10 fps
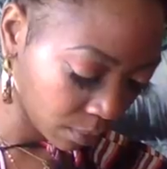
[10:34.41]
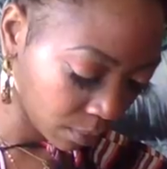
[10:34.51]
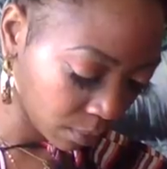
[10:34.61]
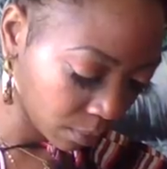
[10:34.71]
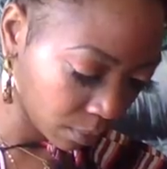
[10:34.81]

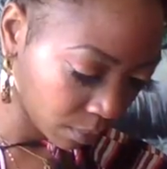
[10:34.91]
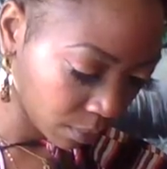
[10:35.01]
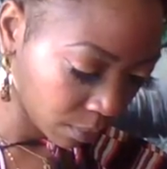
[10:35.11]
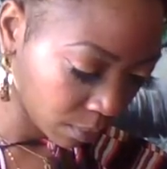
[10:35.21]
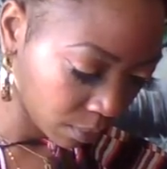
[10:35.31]

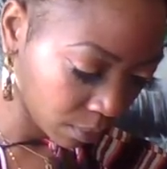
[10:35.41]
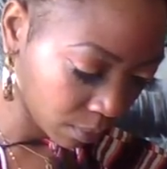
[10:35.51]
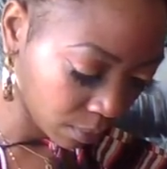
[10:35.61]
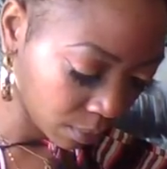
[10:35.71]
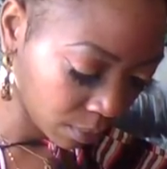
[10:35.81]

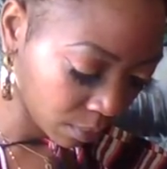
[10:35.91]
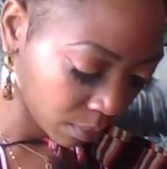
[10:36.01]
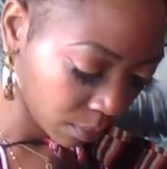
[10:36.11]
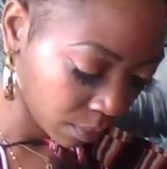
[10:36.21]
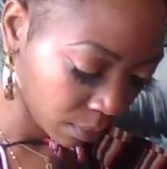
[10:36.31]

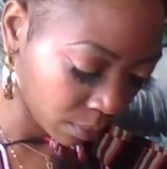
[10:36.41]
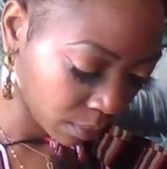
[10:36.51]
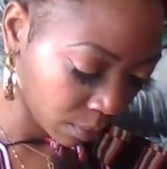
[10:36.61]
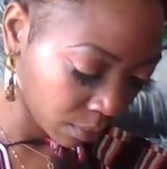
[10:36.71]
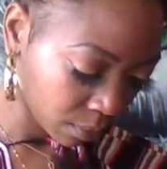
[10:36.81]

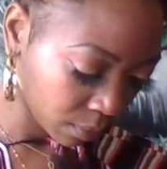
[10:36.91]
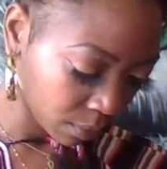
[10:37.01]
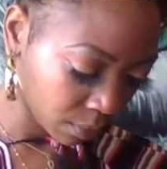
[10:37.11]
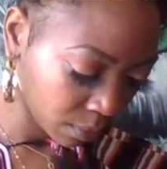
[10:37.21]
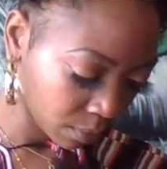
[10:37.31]

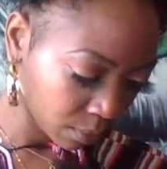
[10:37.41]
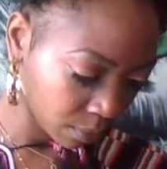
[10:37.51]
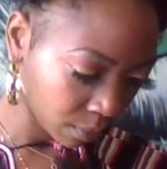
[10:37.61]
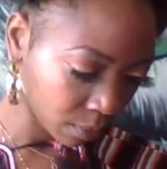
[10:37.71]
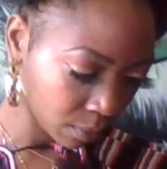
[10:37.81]

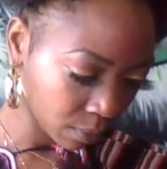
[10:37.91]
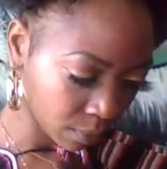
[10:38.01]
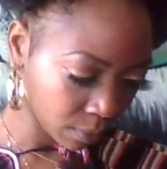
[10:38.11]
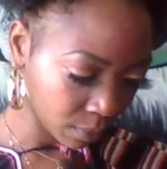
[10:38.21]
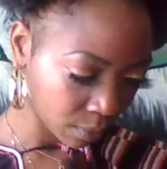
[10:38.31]

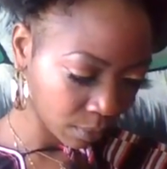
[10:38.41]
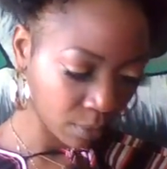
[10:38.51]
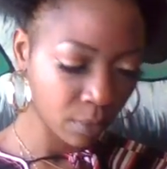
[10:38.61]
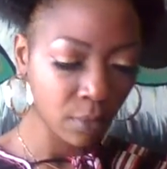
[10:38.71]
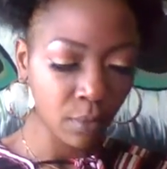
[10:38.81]

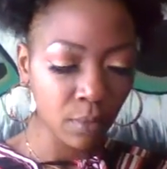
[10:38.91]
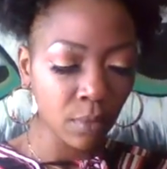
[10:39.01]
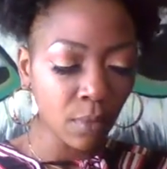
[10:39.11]
[no speech]